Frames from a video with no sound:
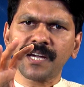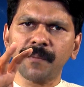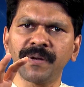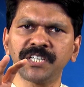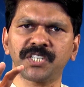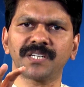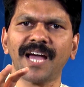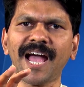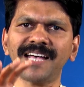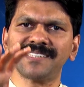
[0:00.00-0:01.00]
commission
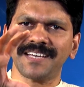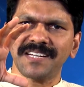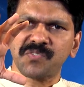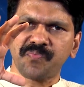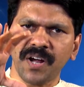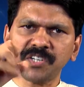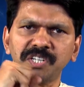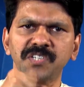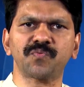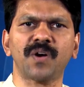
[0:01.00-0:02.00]
as its
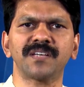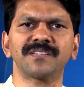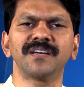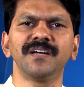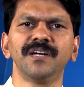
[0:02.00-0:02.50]
functions was